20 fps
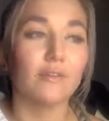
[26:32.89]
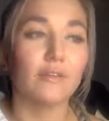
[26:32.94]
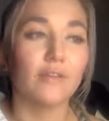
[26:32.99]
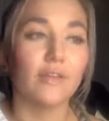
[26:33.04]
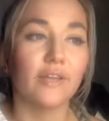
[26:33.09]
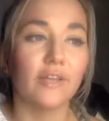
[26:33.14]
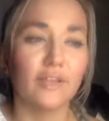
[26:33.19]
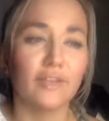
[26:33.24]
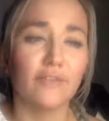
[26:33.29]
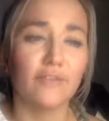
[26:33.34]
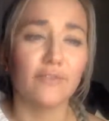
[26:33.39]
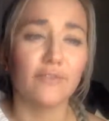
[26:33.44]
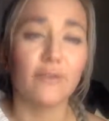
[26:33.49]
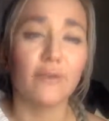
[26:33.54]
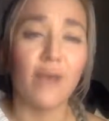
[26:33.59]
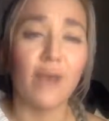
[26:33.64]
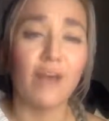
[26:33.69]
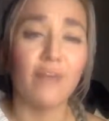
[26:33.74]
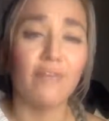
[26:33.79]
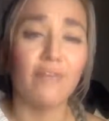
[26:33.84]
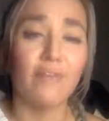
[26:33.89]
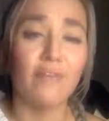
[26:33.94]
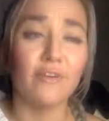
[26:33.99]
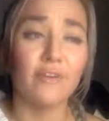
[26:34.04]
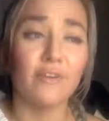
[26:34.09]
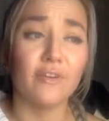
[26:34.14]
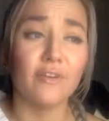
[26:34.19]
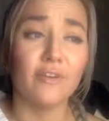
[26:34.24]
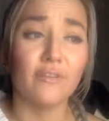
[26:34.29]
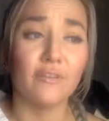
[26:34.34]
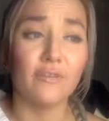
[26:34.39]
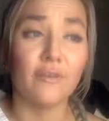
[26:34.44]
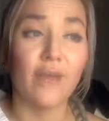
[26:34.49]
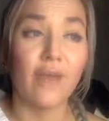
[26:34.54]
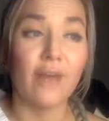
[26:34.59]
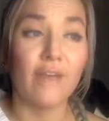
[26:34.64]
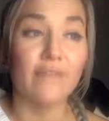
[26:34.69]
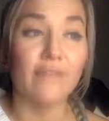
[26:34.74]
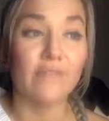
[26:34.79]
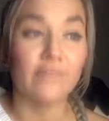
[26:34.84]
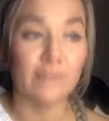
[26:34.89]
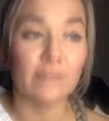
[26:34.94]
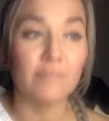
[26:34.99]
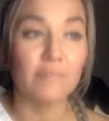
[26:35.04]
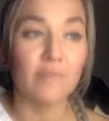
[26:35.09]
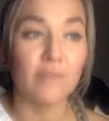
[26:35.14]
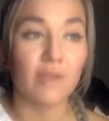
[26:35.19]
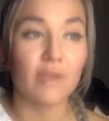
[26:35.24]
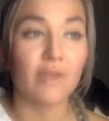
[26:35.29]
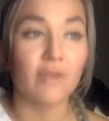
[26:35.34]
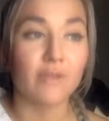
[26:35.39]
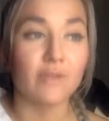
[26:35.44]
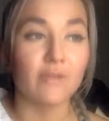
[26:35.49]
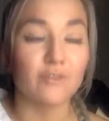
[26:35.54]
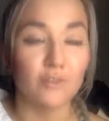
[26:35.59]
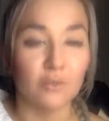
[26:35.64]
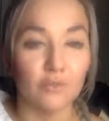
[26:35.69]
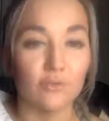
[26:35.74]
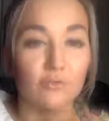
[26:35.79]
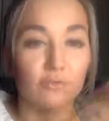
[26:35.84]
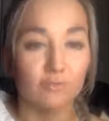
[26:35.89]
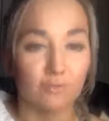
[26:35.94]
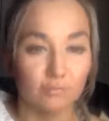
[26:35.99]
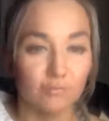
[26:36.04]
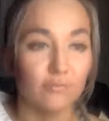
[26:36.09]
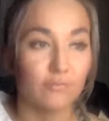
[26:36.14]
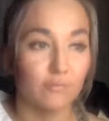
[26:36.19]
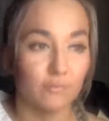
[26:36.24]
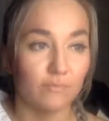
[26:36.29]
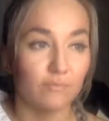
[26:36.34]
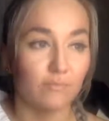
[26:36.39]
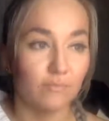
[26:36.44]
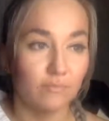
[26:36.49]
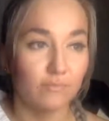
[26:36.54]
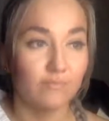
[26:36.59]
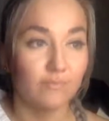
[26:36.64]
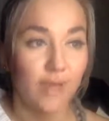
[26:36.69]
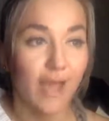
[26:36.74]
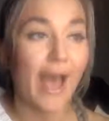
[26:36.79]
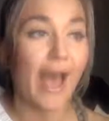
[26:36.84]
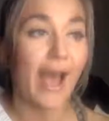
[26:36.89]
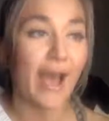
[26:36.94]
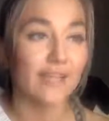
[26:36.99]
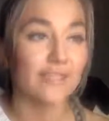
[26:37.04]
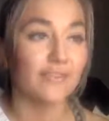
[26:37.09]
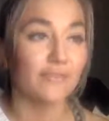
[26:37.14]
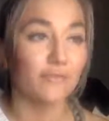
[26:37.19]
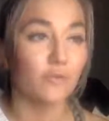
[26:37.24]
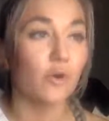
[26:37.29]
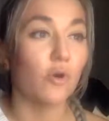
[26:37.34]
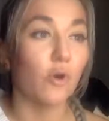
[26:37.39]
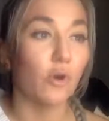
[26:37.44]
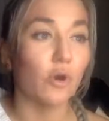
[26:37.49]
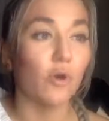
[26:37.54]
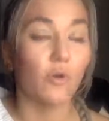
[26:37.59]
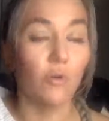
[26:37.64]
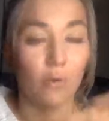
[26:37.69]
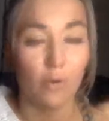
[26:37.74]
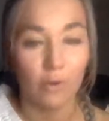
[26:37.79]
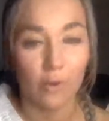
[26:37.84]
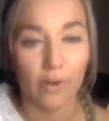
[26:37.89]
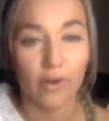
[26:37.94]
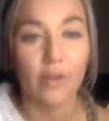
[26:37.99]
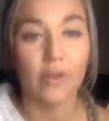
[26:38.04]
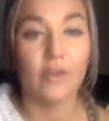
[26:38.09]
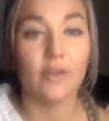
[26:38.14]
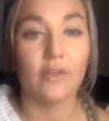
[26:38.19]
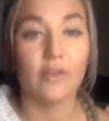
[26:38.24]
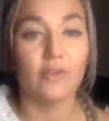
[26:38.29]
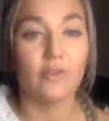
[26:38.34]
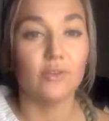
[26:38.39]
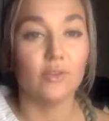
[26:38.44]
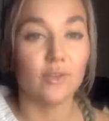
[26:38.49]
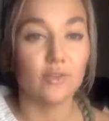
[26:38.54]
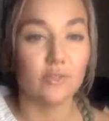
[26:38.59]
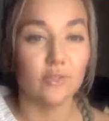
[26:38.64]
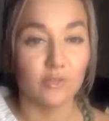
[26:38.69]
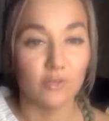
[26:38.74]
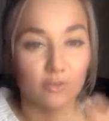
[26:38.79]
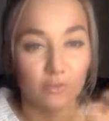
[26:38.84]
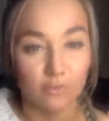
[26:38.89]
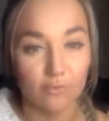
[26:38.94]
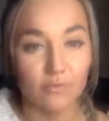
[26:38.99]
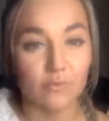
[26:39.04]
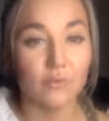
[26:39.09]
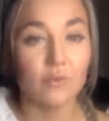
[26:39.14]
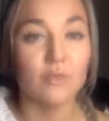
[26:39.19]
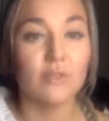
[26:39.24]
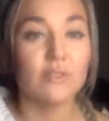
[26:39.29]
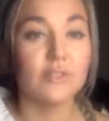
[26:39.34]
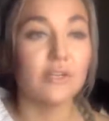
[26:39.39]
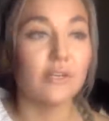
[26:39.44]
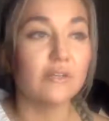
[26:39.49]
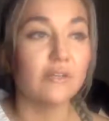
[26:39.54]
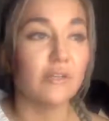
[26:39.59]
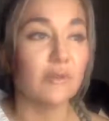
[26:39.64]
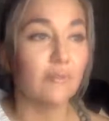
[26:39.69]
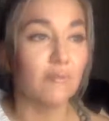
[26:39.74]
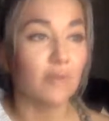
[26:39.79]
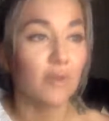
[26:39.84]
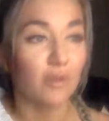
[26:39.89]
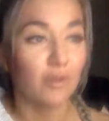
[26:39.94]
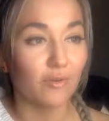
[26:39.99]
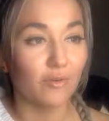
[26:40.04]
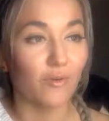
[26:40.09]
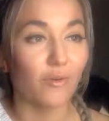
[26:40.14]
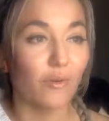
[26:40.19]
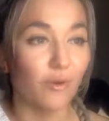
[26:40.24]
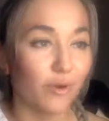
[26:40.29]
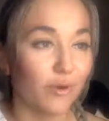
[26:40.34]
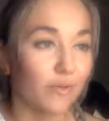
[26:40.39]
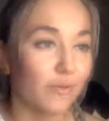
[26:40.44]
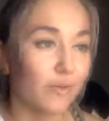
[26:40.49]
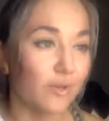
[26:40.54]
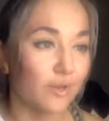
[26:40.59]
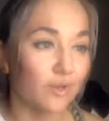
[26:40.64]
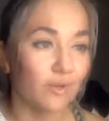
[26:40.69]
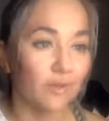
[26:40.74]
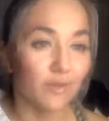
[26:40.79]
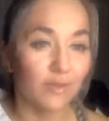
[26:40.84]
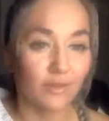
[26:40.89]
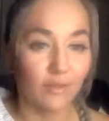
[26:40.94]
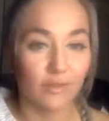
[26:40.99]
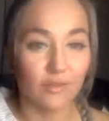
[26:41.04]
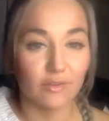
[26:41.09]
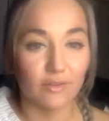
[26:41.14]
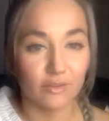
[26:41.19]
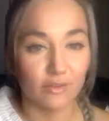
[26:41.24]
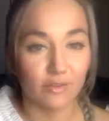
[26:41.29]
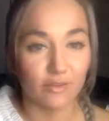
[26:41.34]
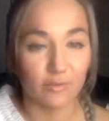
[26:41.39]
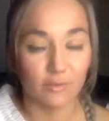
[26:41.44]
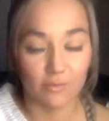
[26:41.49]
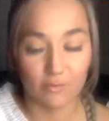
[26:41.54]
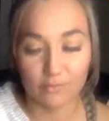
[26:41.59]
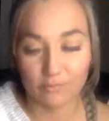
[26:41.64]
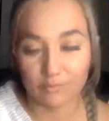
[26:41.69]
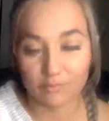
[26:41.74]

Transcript: Like if you have something to ask for, or you need to tell something, or you know